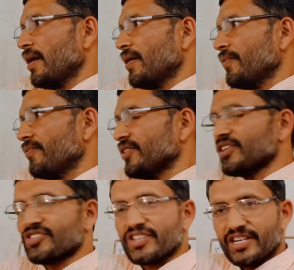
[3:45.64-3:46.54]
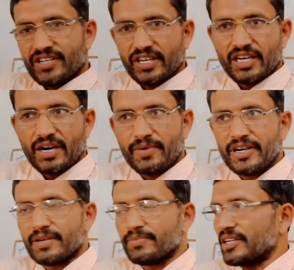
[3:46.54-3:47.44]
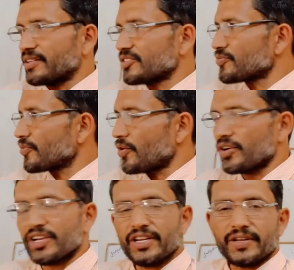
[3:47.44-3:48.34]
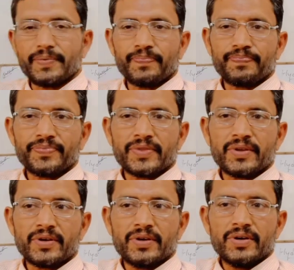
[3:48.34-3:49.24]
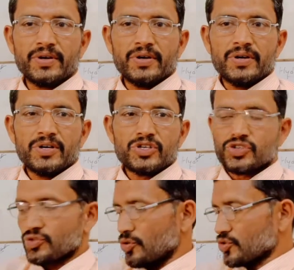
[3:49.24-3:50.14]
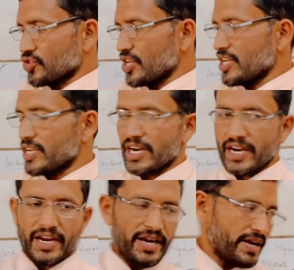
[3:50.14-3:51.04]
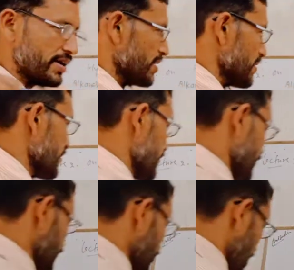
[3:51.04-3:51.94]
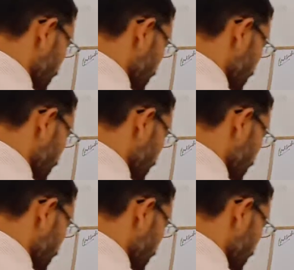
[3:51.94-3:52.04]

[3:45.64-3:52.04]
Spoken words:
with a central carbon atom, that is 4 degree. So see here again for